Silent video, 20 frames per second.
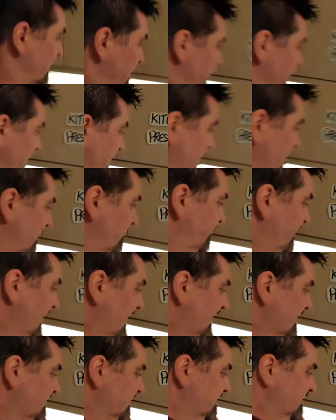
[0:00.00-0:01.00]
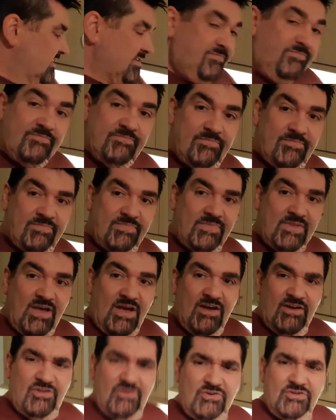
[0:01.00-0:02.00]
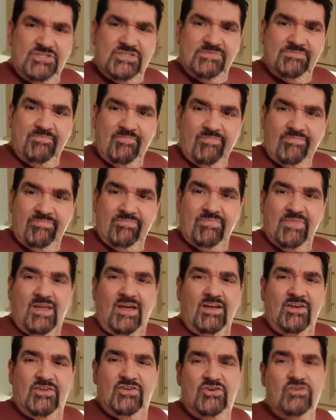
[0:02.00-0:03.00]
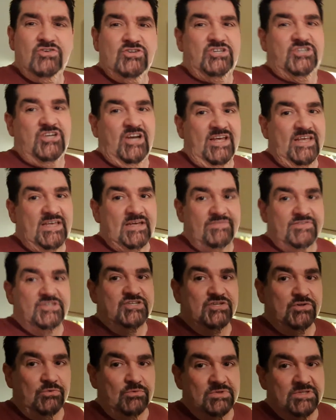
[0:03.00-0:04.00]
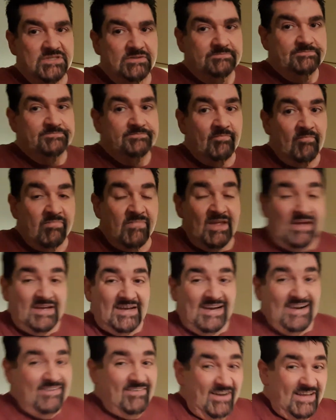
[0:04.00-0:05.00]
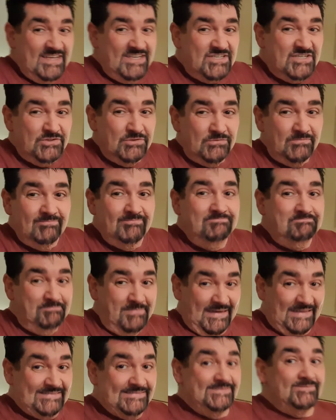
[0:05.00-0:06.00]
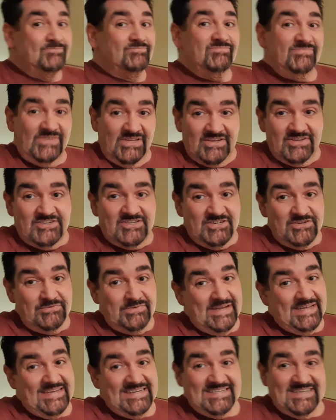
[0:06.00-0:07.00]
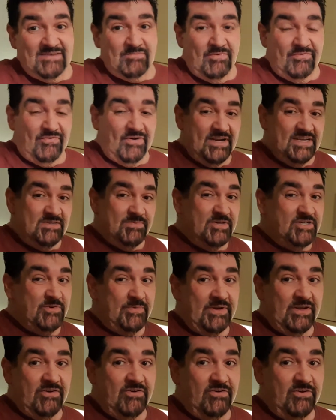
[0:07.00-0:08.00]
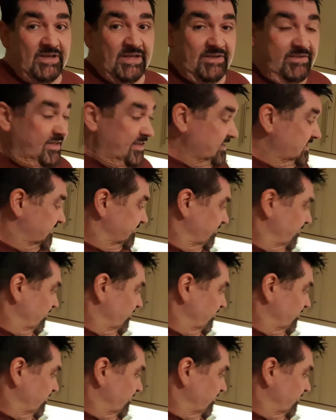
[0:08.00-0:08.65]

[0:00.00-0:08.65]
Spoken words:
Then I've added a good shake of salt. I don't like salt, but you do need it, I'm afraid, especially when you're cooking things.